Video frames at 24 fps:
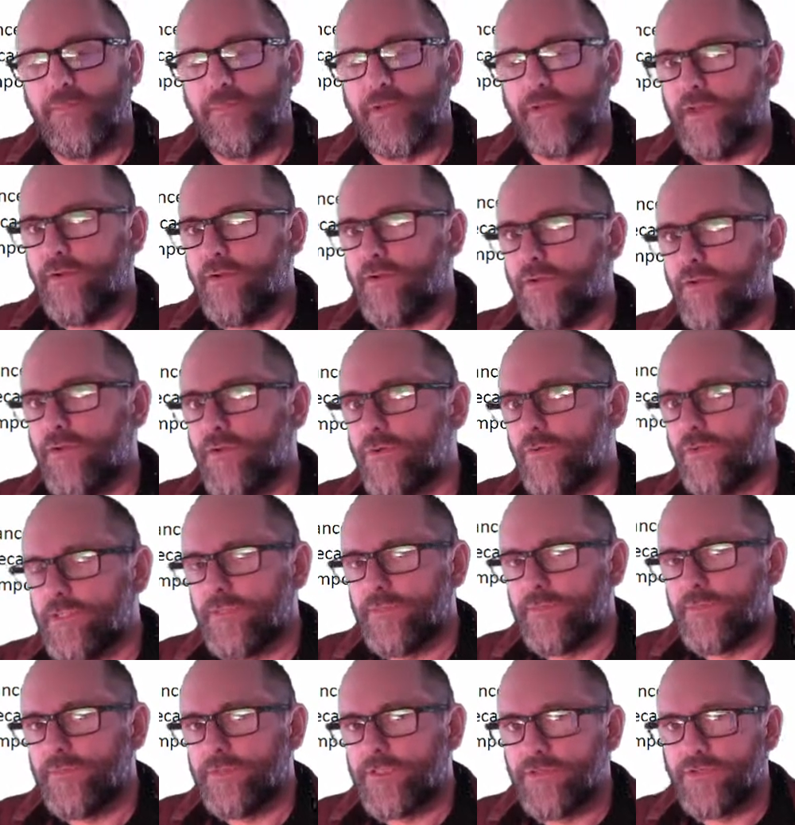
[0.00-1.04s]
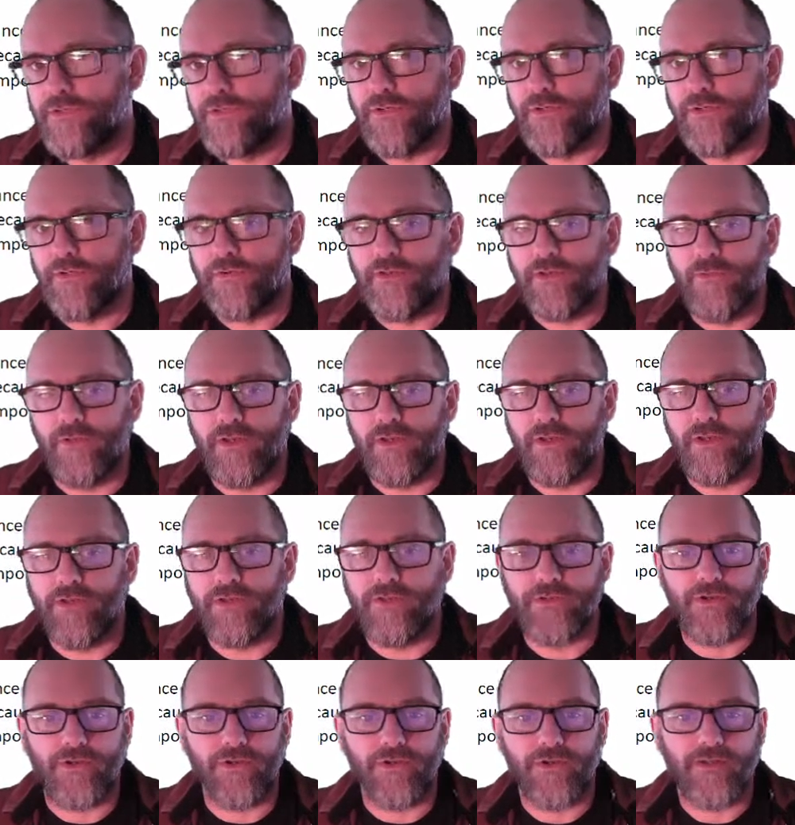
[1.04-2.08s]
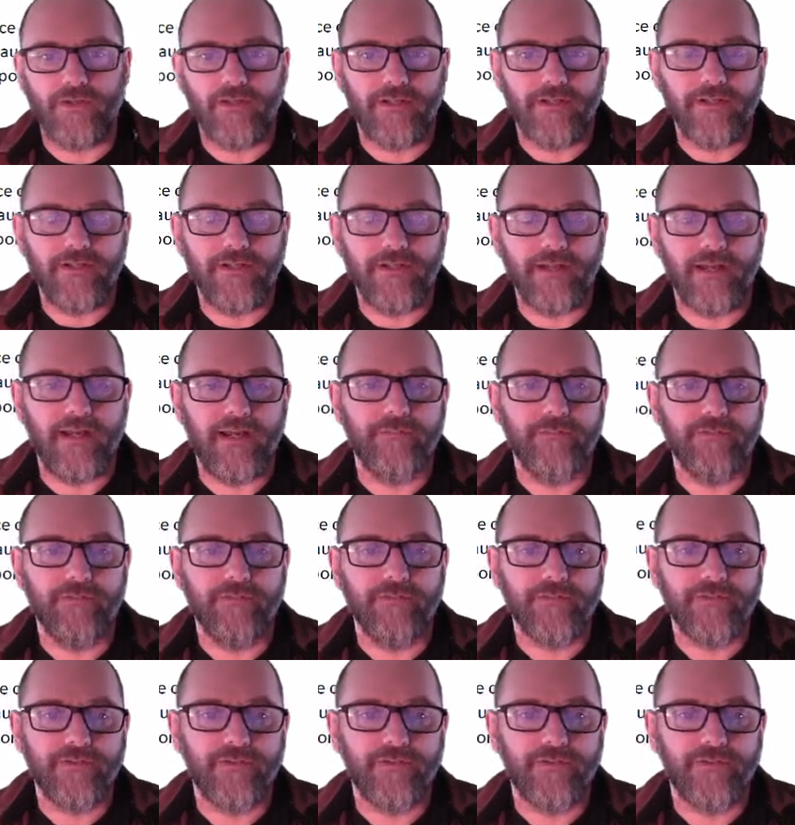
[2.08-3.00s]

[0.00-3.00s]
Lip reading: But now it only seems to be showing you one news article at a time.